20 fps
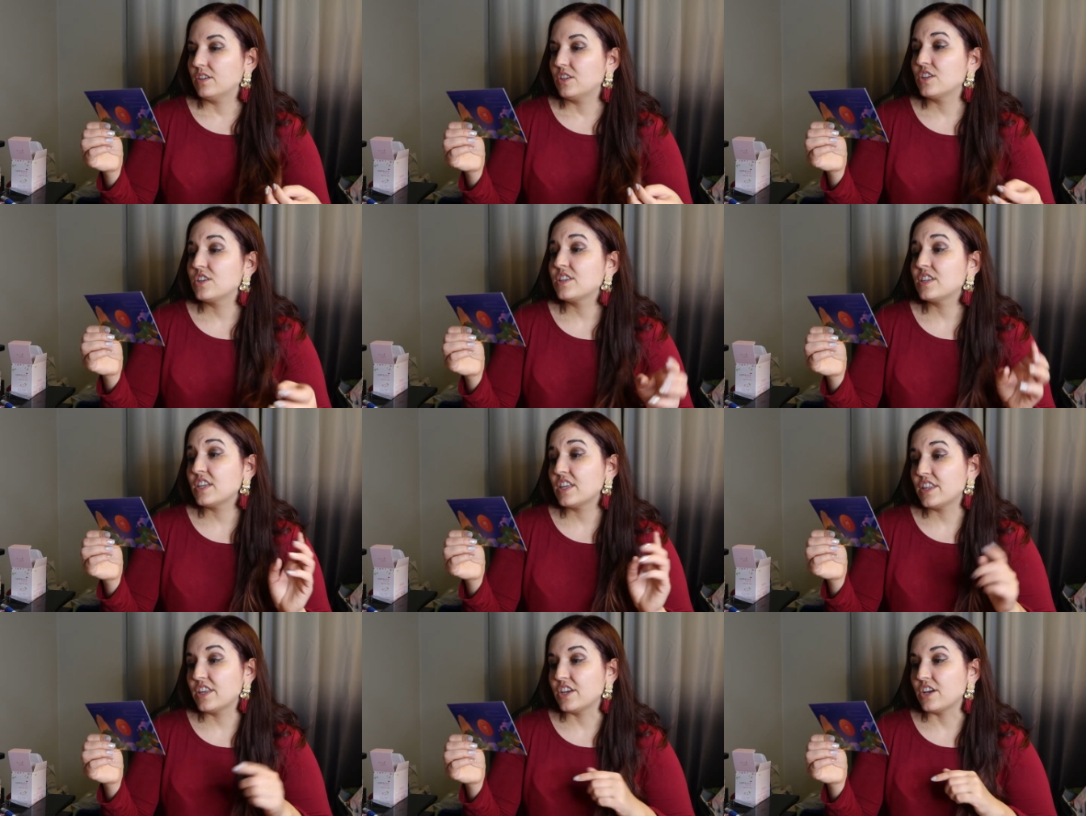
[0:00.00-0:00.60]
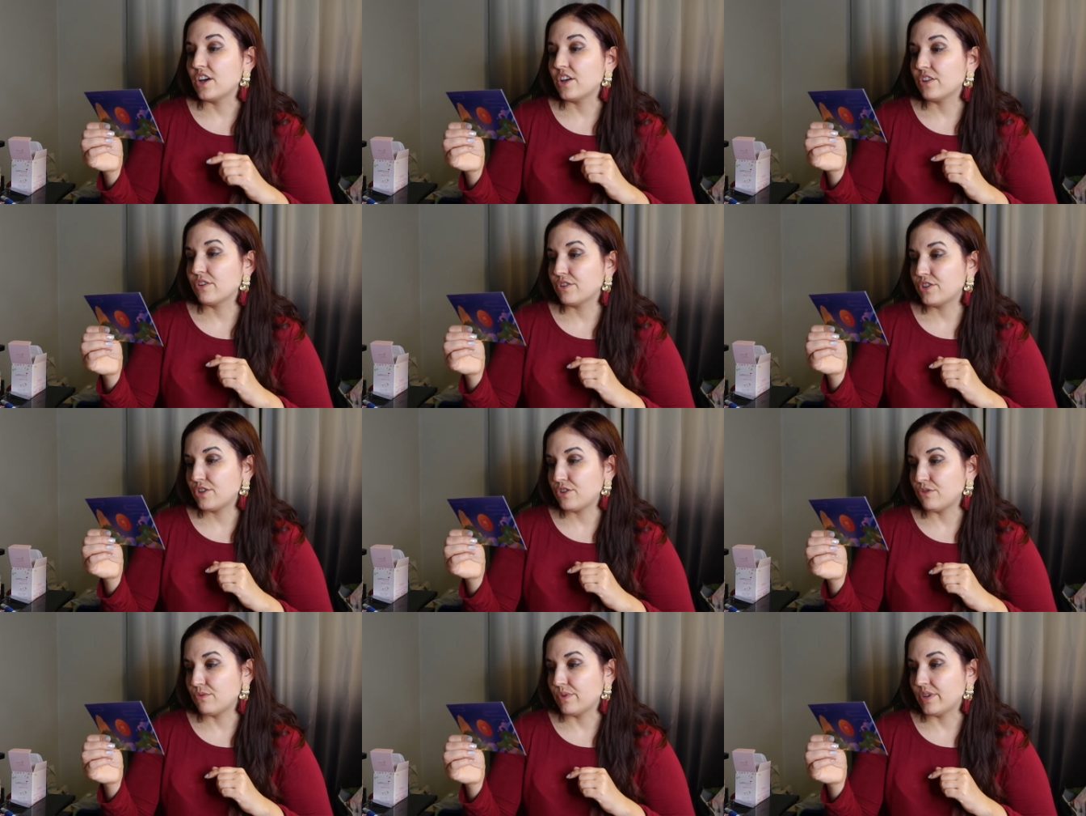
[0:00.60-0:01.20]
to see the other
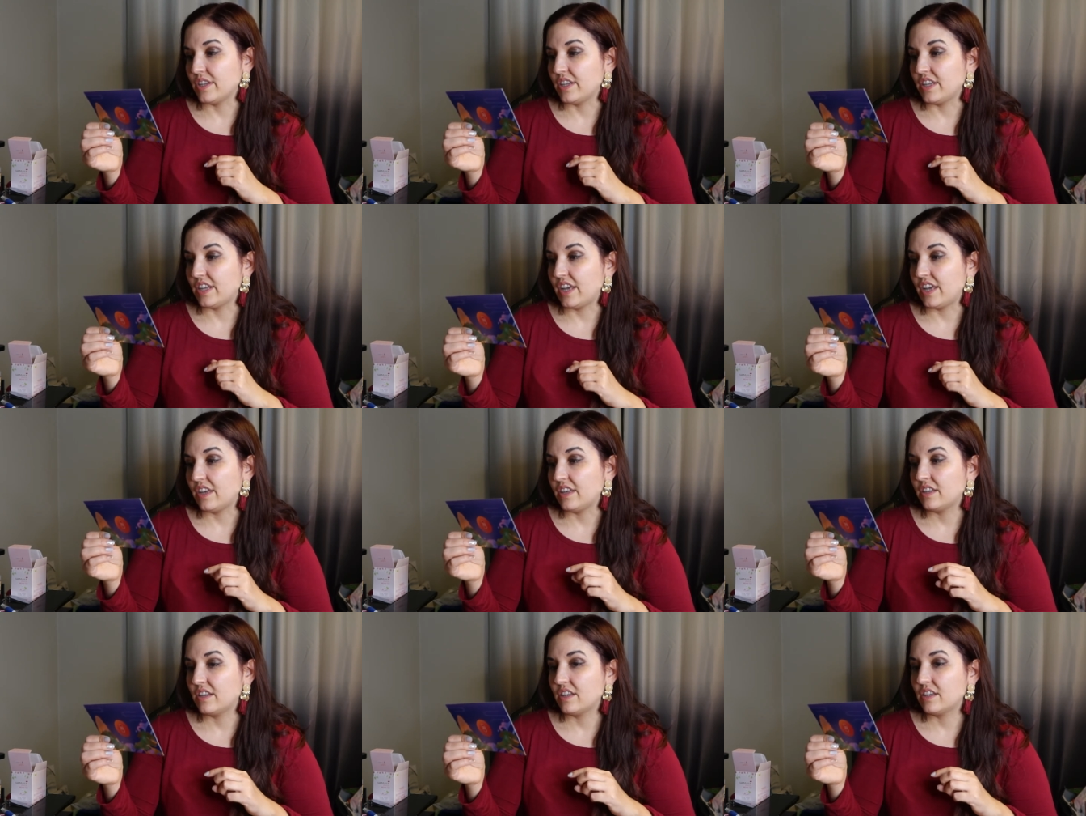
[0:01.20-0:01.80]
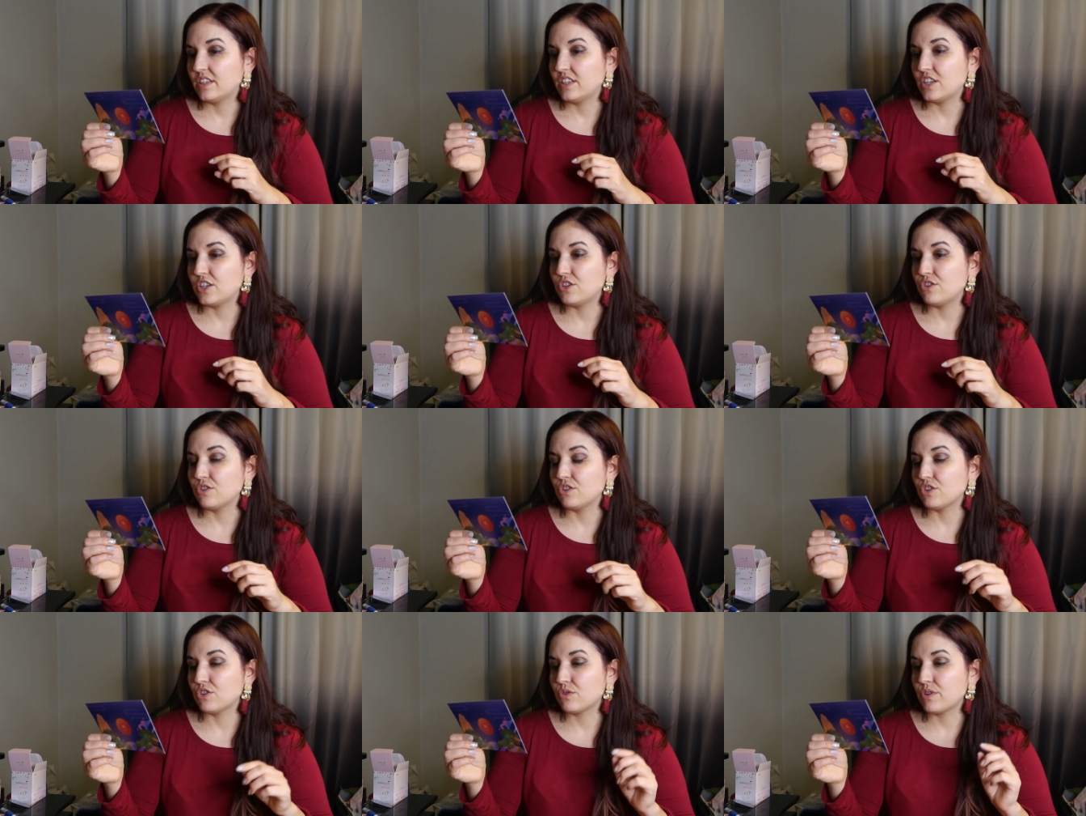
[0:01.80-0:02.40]
two one day. Did
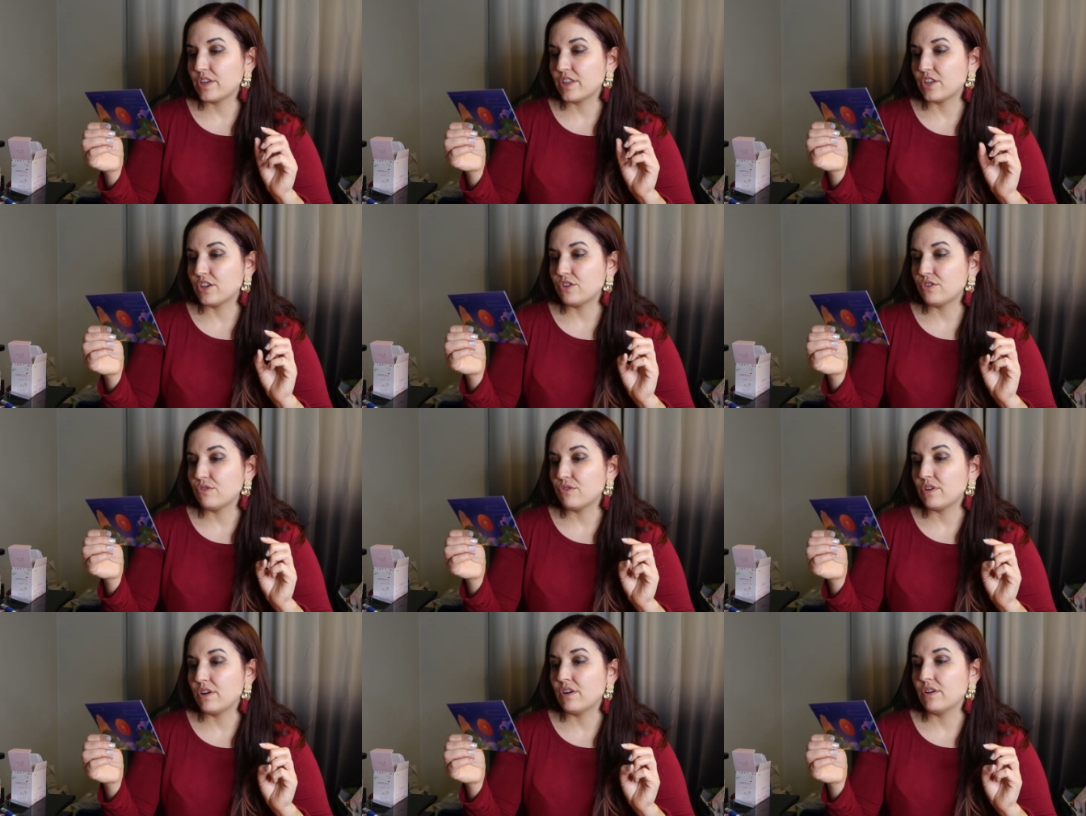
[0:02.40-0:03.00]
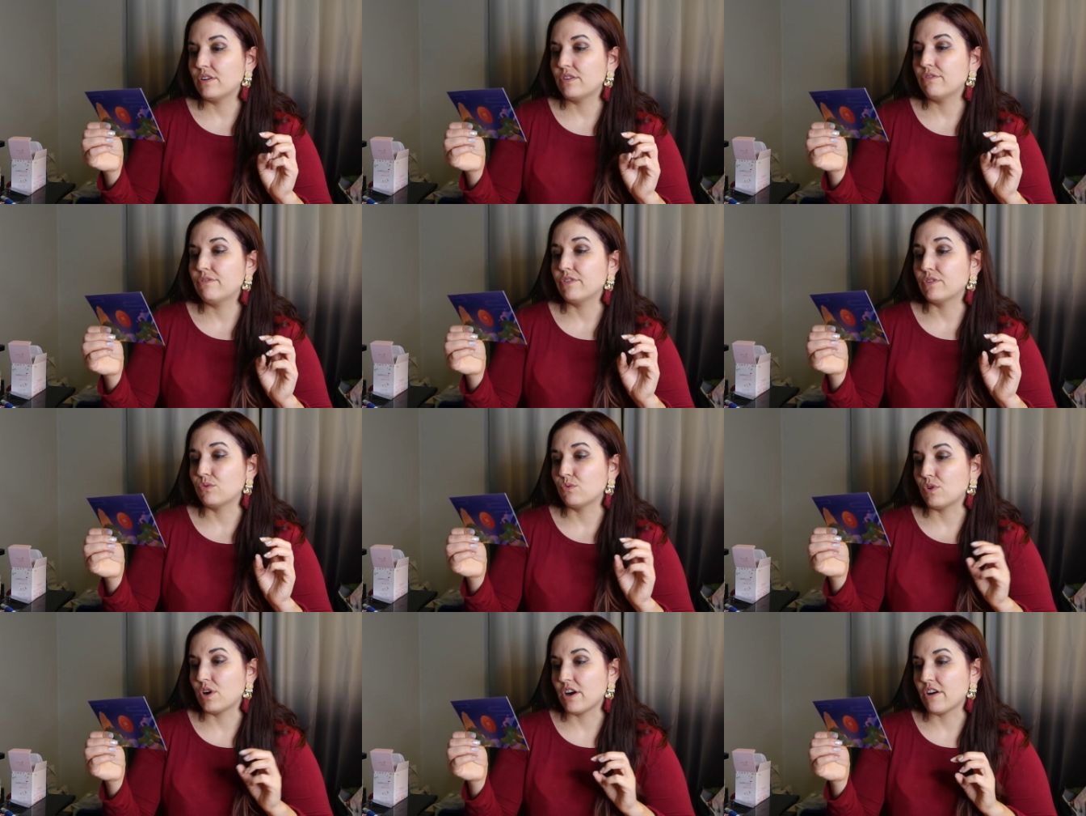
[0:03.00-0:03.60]
you enjoy the new
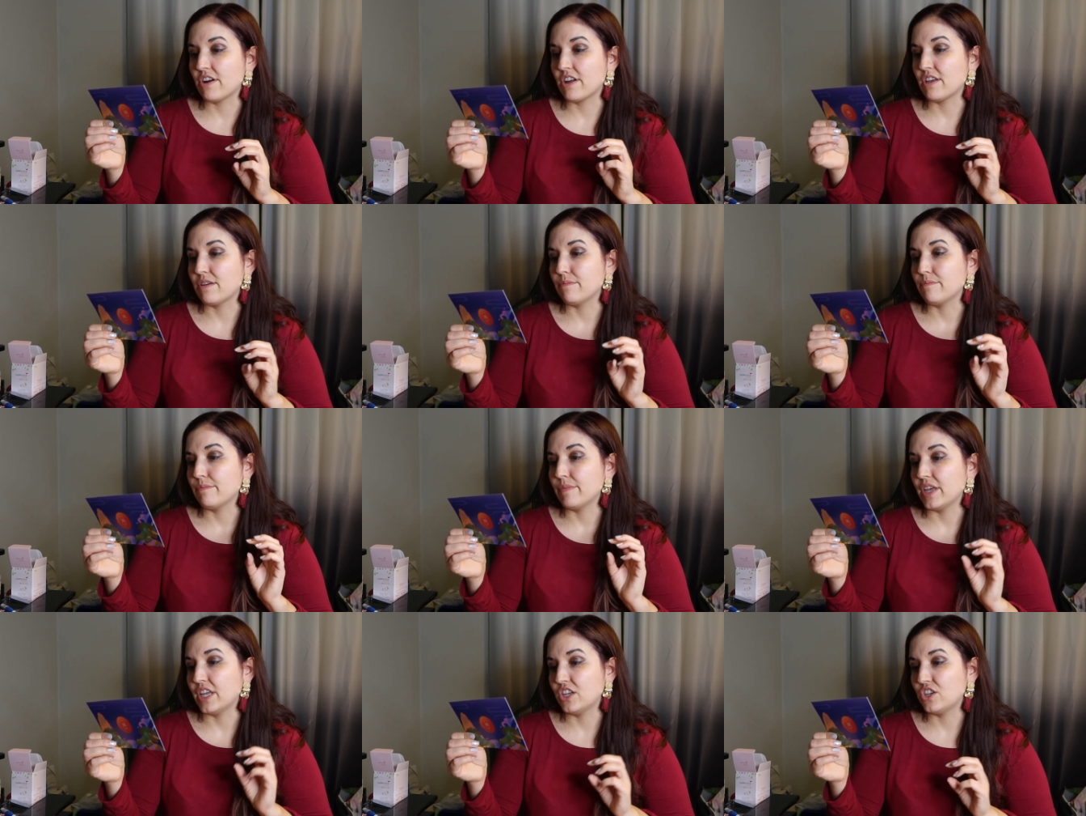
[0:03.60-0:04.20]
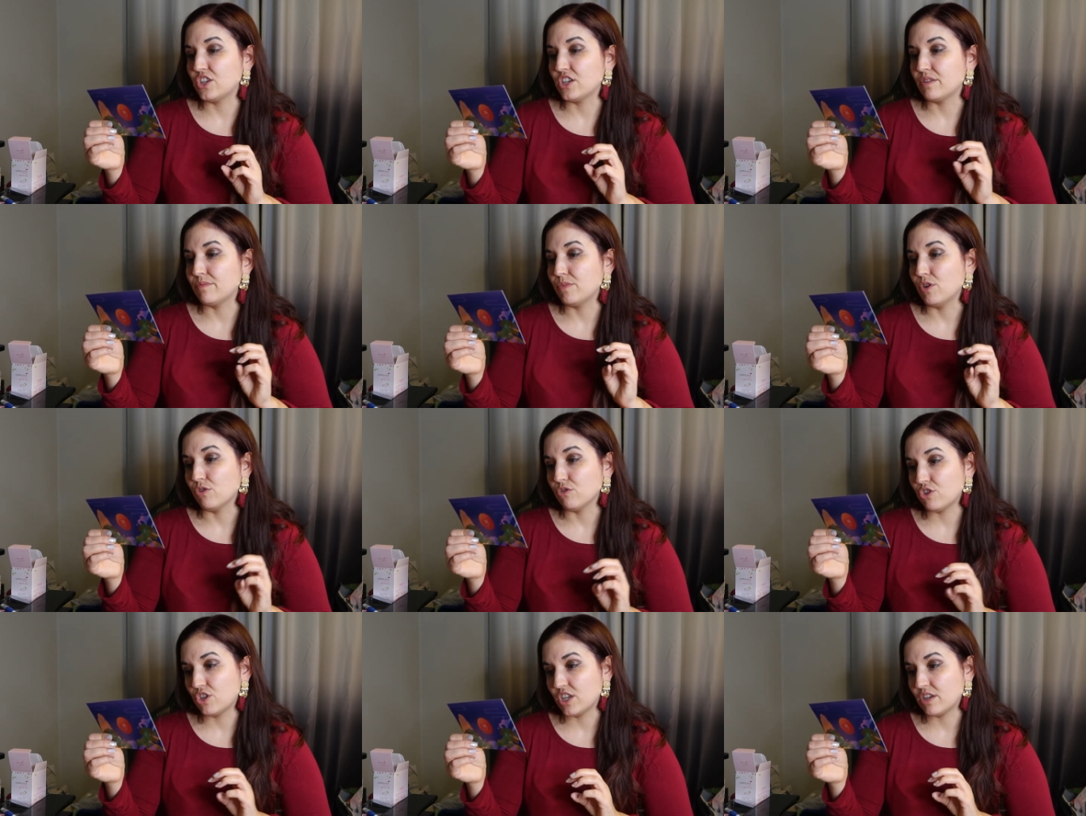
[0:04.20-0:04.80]
Funwari Meijin
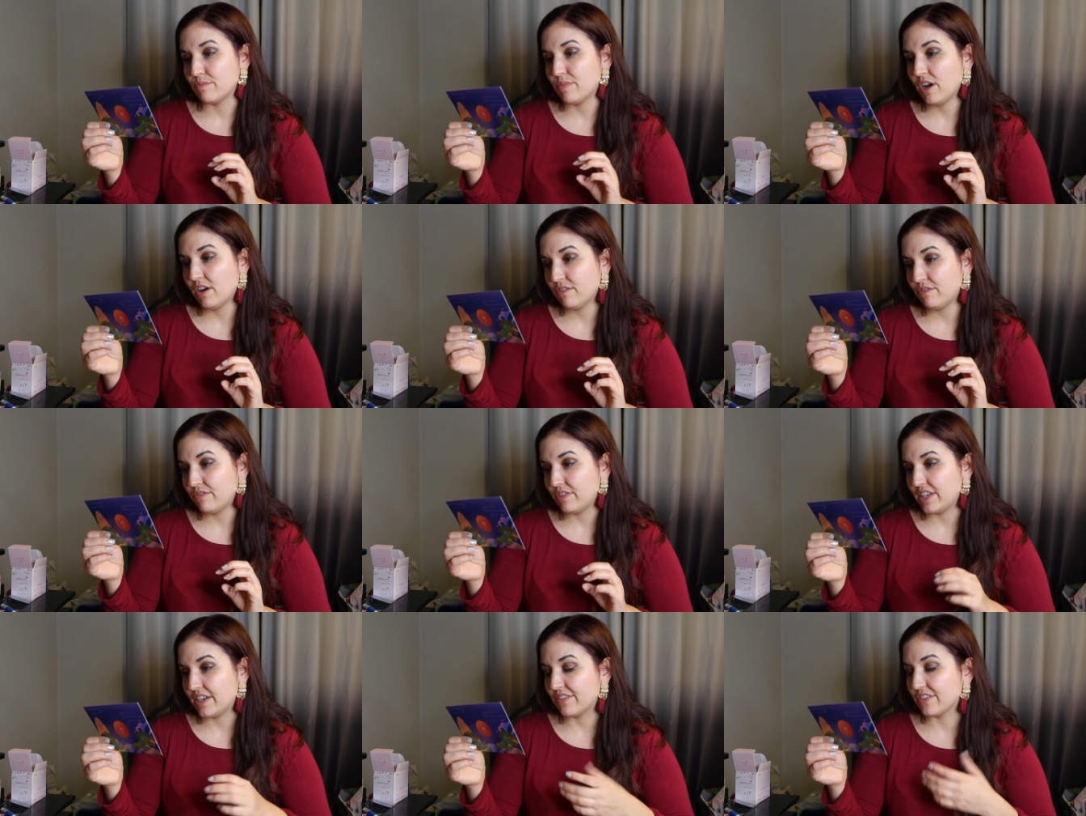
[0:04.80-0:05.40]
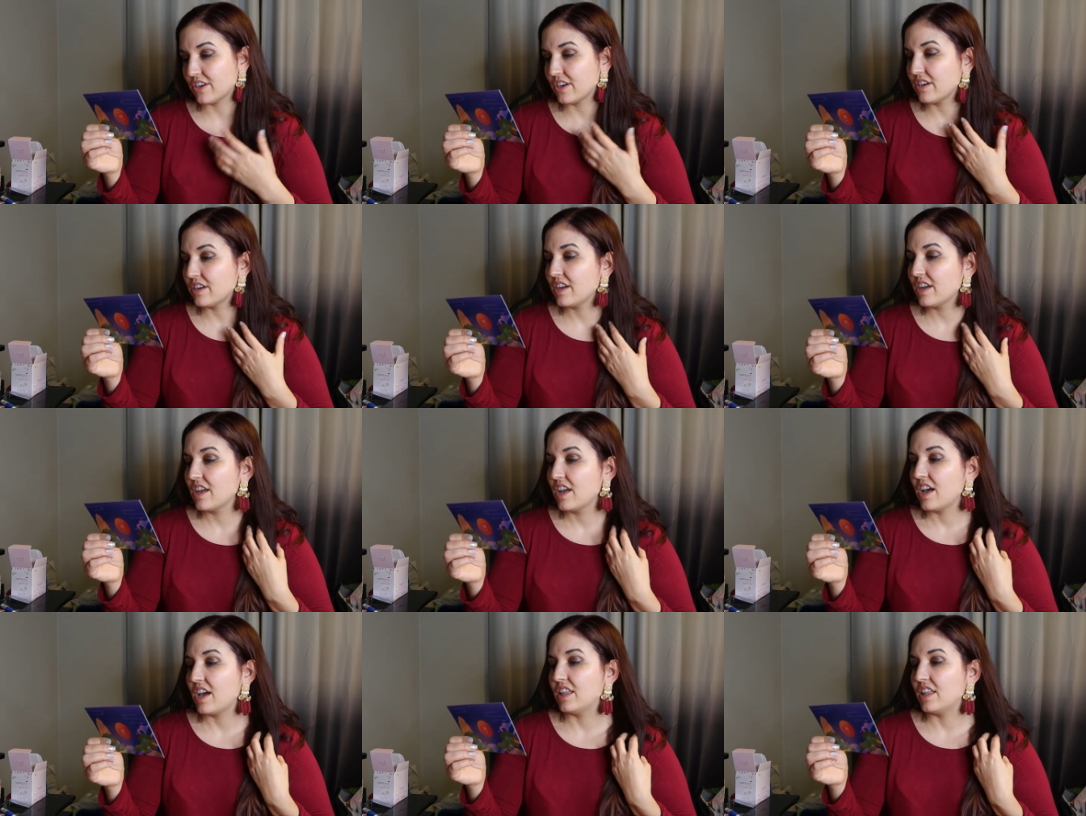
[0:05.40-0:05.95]
Mochi Puff flavor?